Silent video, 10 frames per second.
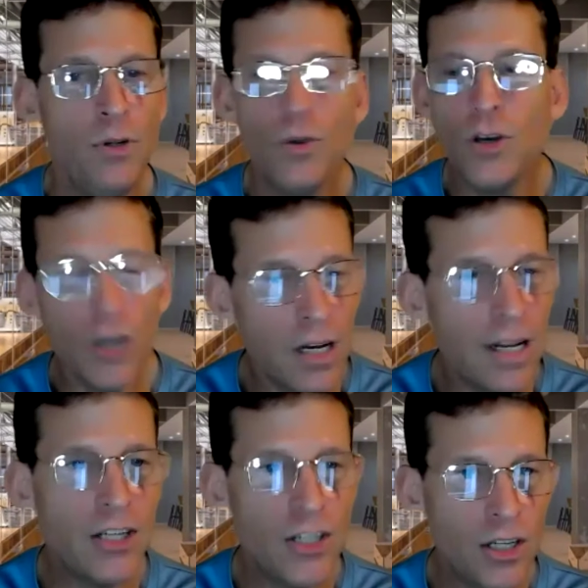you
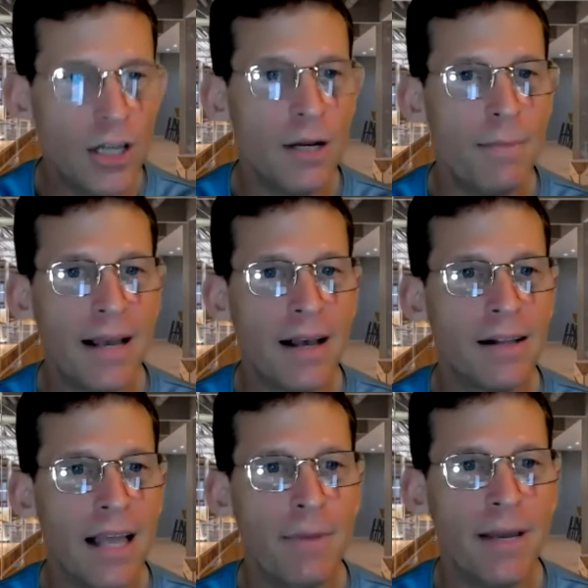could and should make a
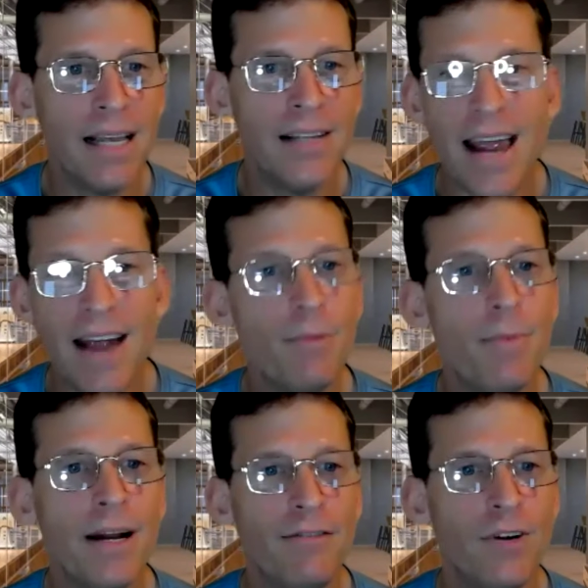claim against
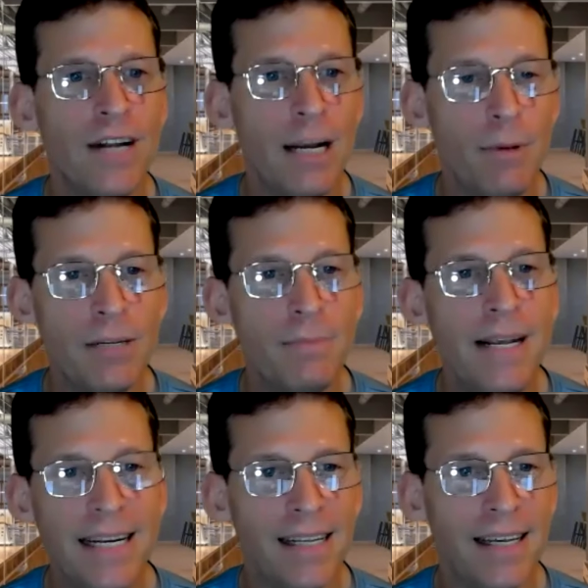everybody for data breach
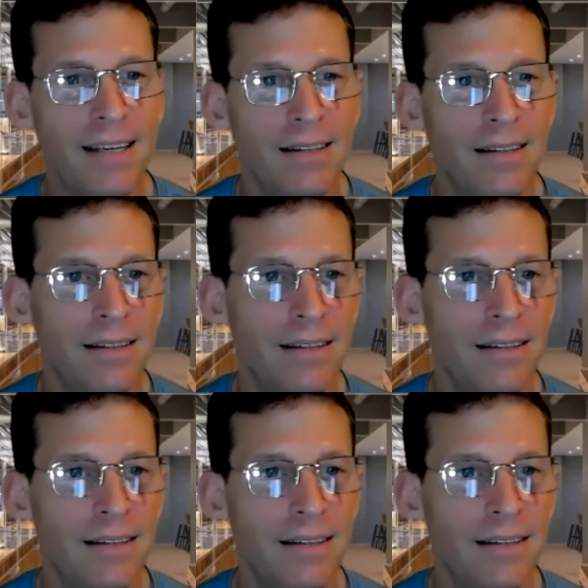immediately.